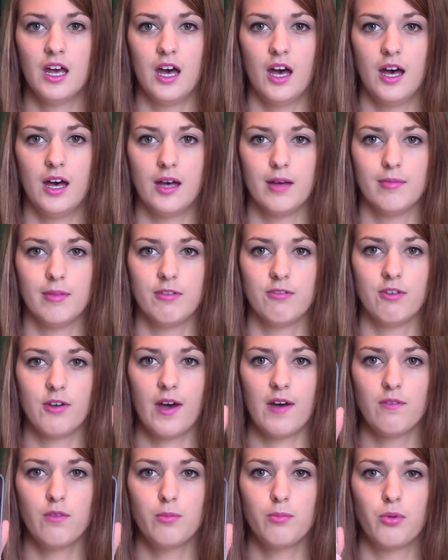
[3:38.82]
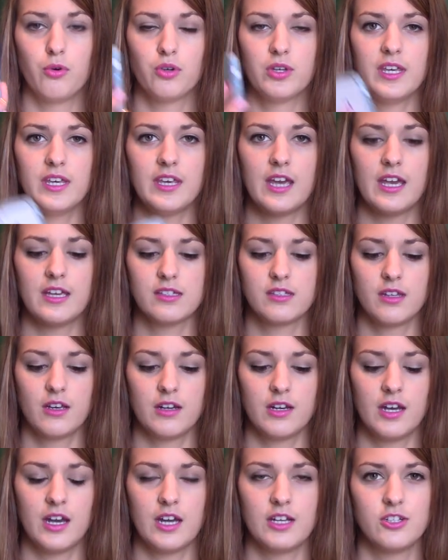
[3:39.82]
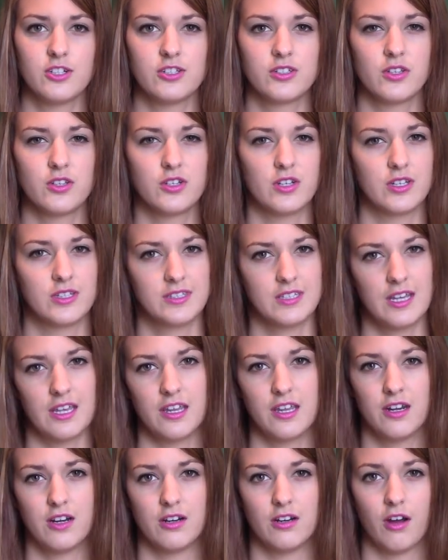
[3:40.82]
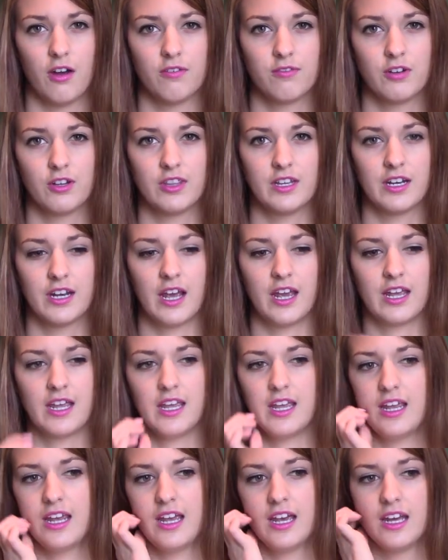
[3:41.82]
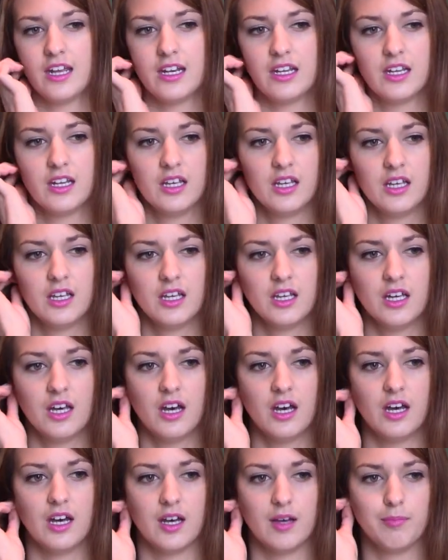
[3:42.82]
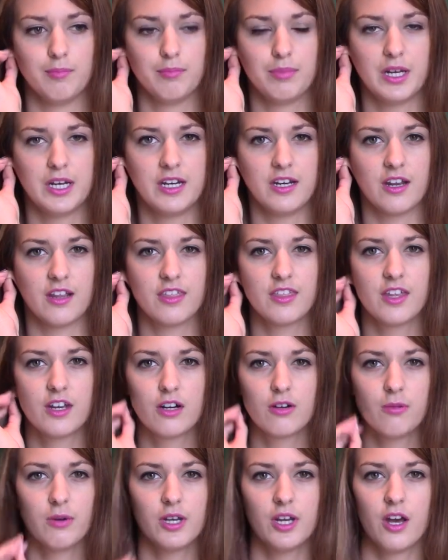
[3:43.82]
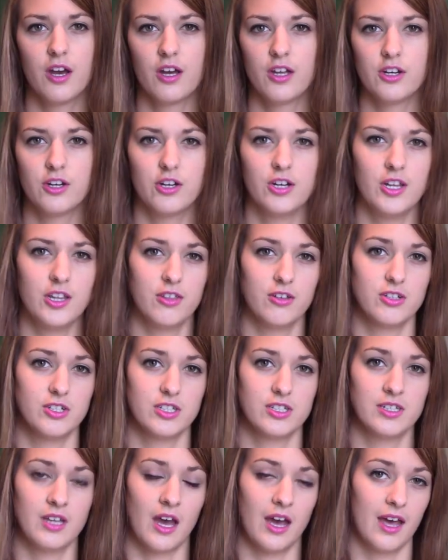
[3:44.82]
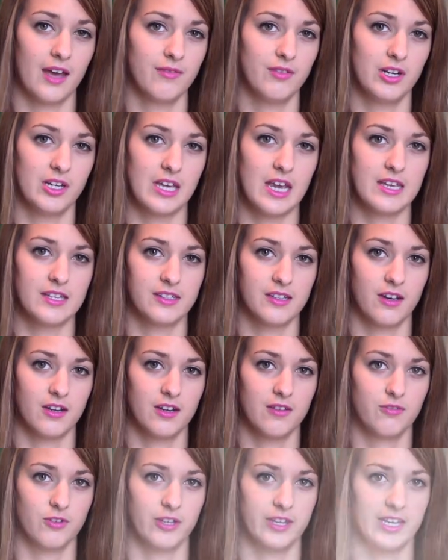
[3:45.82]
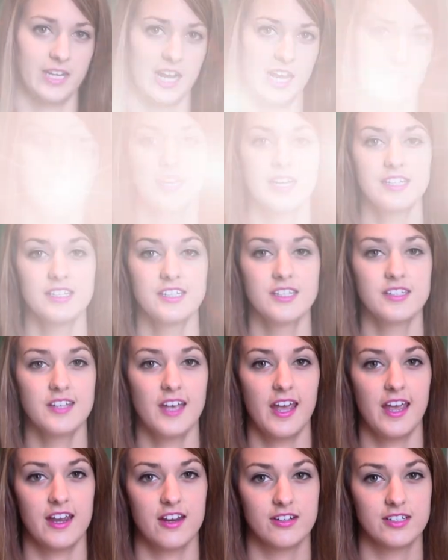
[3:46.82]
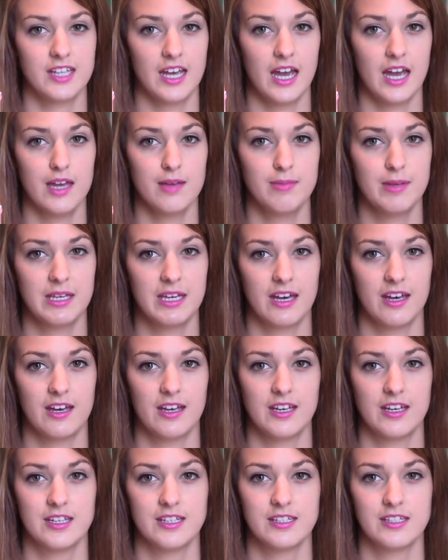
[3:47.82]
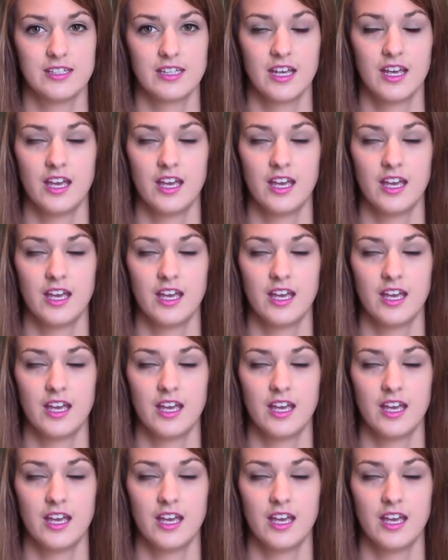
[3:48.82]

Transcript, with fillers: if you have a bulky case on it, I just suggest taking it off for the night and putting a thinner one on, or either just not having a case on it for the night. Next is a hair tie, because